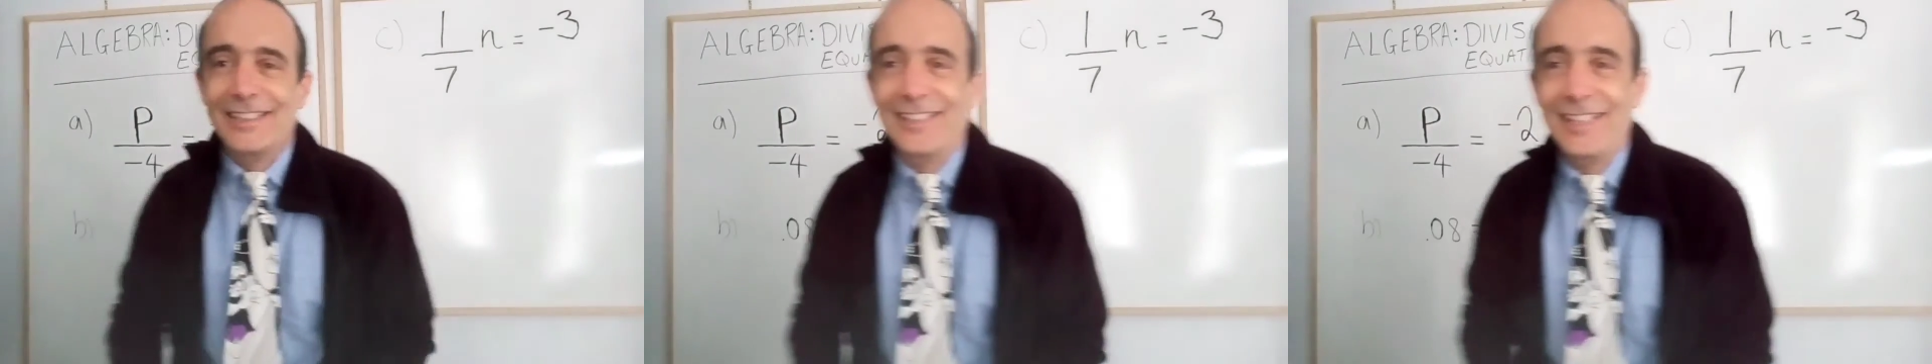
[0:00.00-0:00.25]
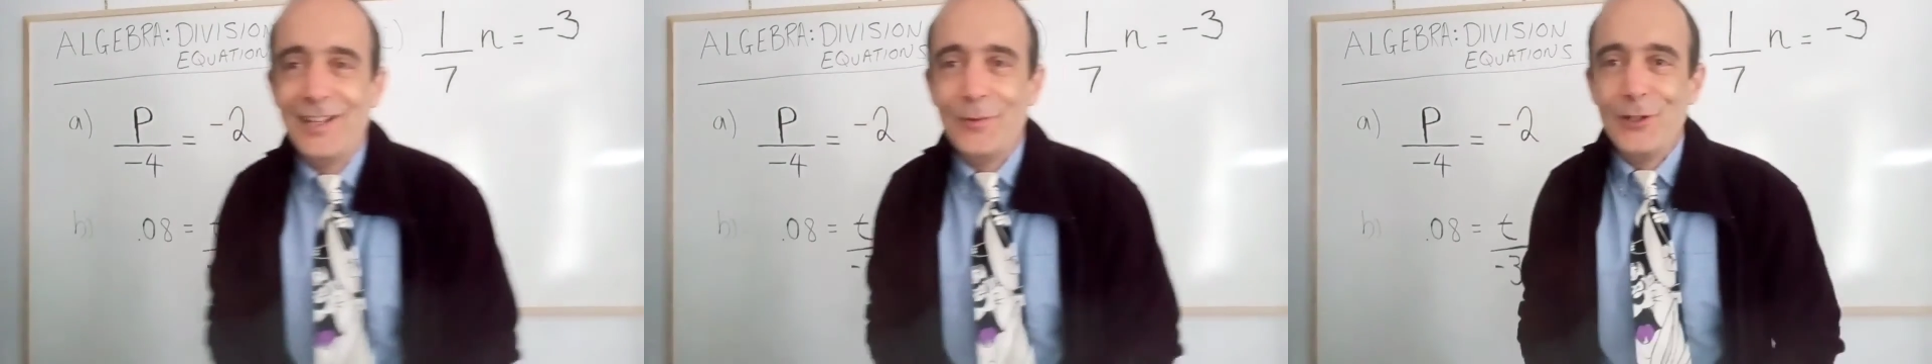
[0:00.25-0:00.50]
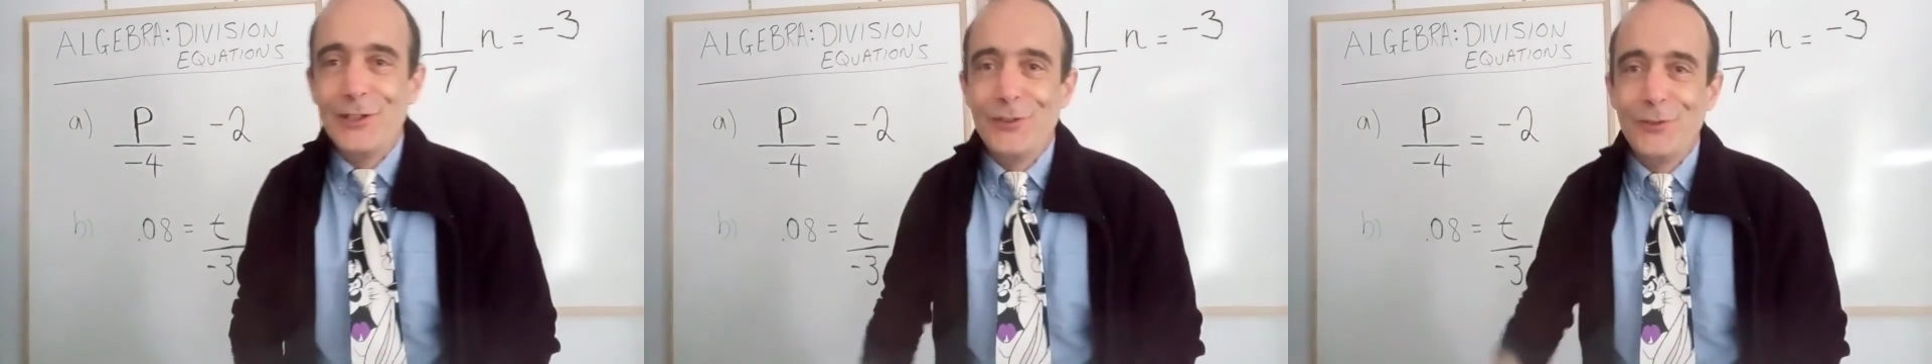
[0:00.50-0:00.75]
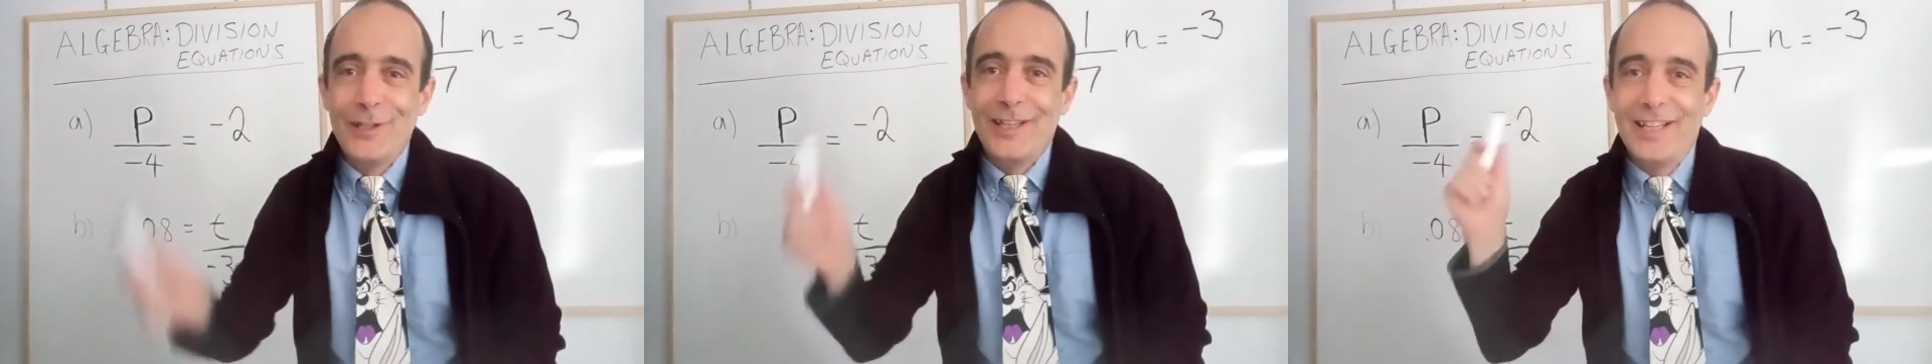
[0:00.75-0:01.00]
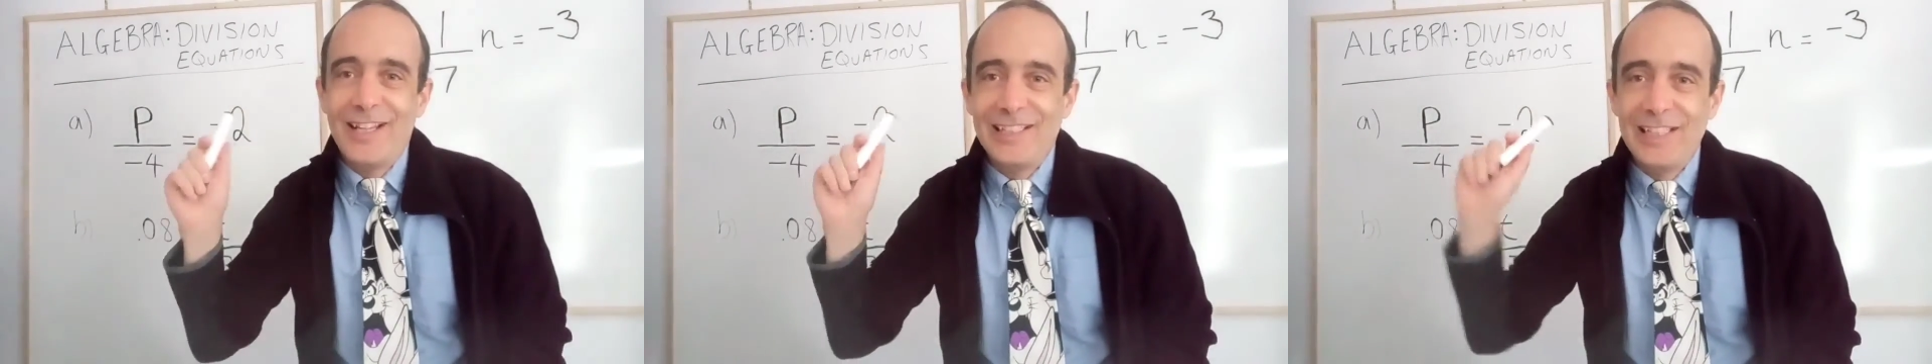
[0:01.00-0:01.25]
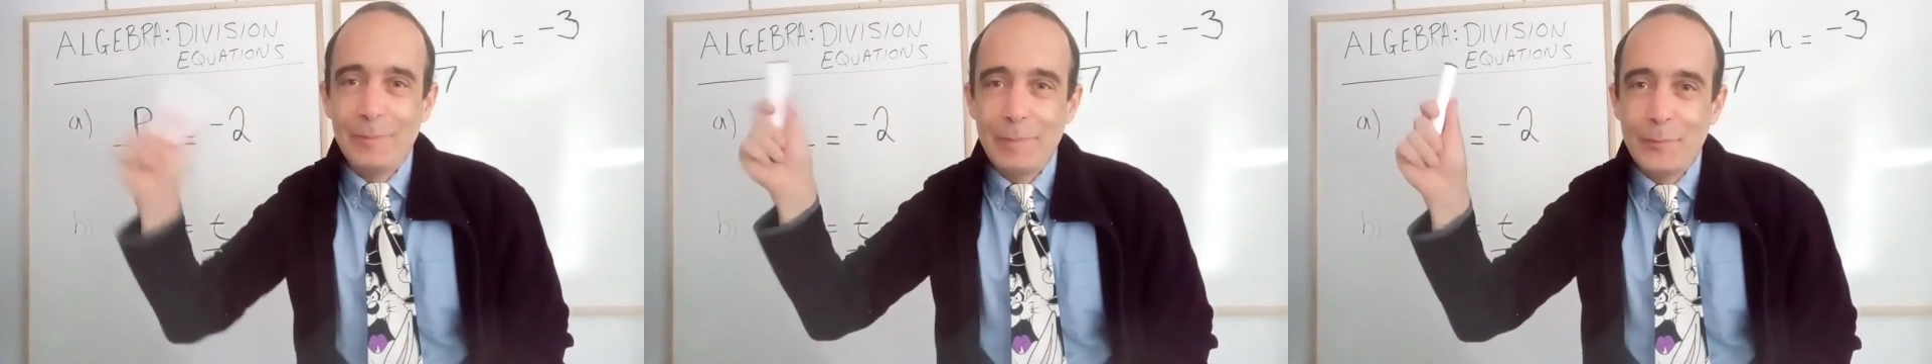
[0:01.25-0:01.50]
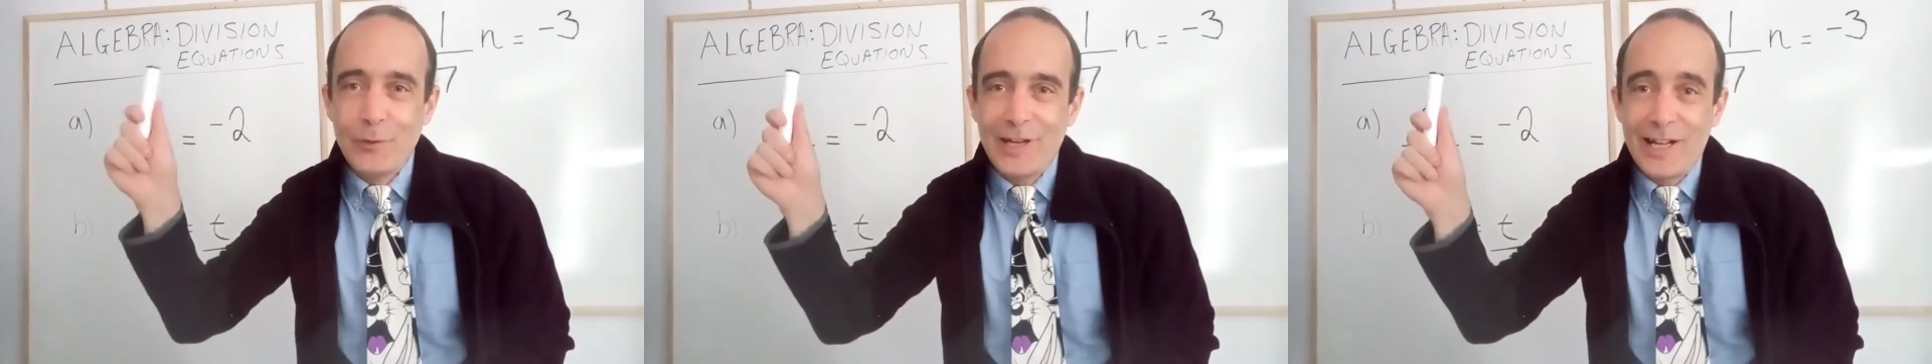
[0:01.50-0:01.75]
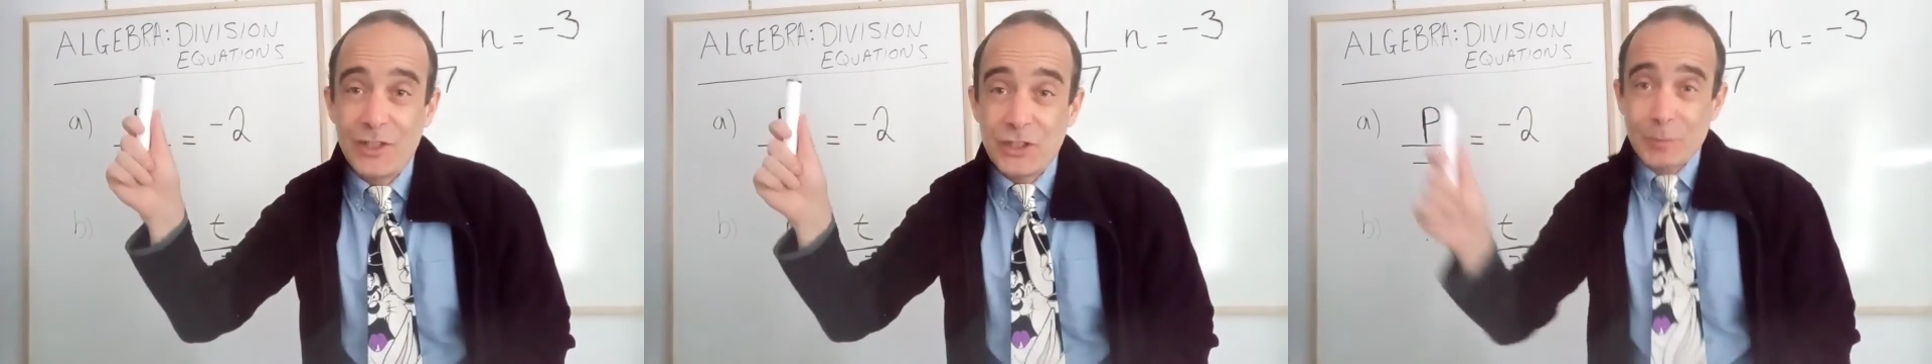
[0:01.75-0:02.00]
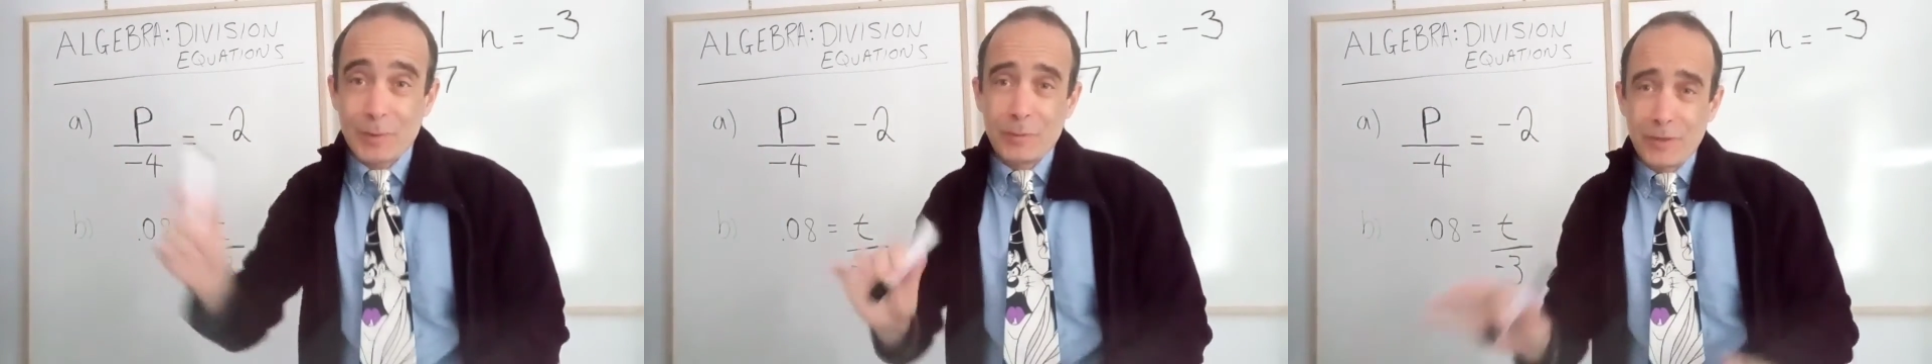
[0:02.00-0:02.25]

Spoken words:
today we're doing a little bit more algebra.